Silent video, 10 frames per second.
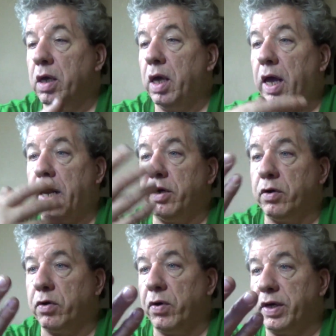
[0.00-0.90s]
and
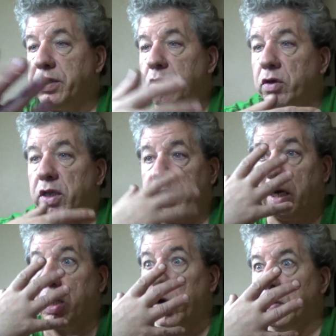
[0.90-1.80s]
you're going to look like a
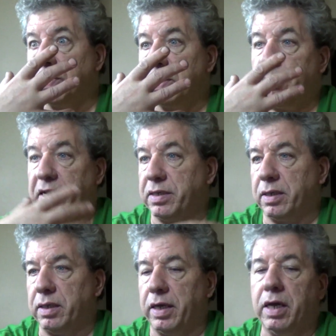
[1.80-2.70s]
ghost,
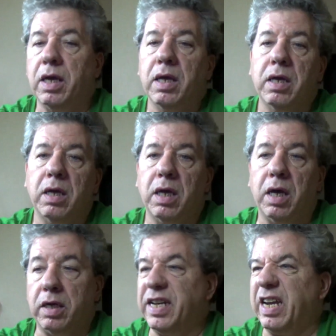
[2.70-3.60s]
basically,
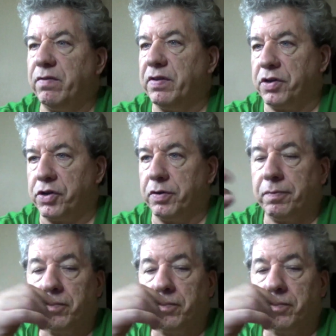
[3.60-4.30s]
night vision.